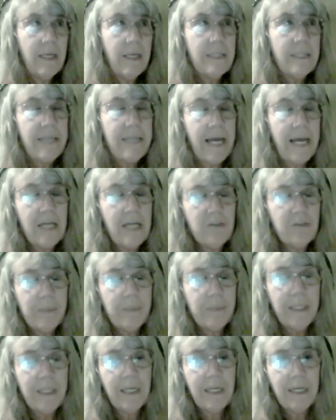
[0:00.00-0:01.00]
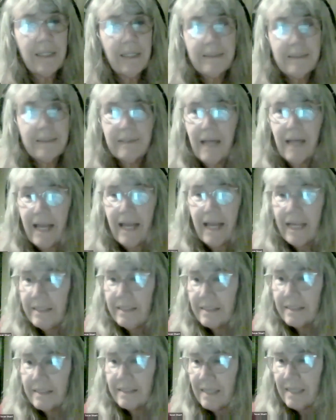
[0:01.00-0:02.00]
In Tehachapi, I
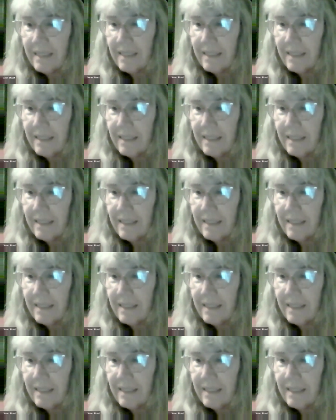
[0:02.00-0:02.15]
hate to say